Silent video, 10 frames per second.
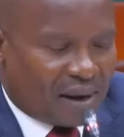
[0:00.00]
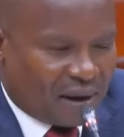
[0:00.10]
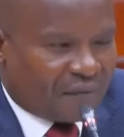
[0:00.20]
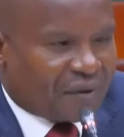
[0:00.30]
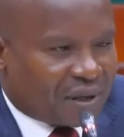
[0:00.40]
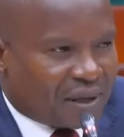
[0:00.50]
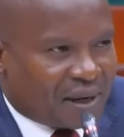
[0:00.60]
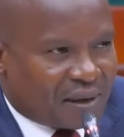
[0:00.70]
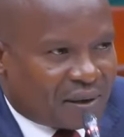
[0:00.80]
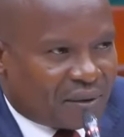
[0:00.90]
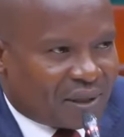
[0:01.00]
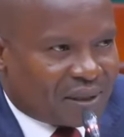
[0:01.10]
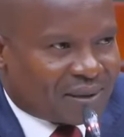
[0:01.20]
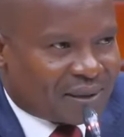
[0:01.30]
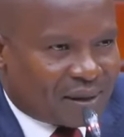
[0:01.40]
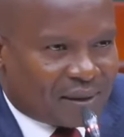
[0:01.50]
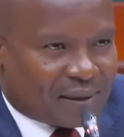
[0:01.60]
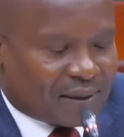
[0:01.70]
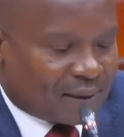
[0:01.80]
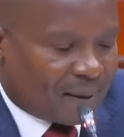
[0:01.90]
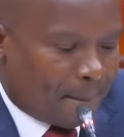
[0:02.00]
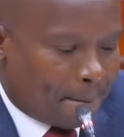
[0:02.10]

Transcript: every day including Sundays,